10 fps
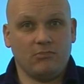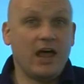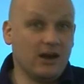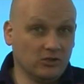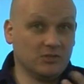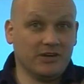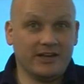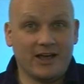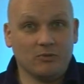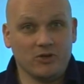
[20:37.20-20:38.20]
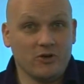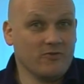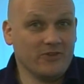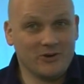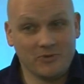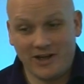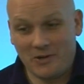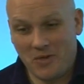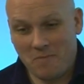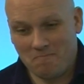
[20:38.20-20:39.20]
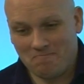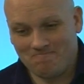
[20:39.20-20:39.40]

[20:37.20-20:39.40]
and ultimately help you if you don't want to help them.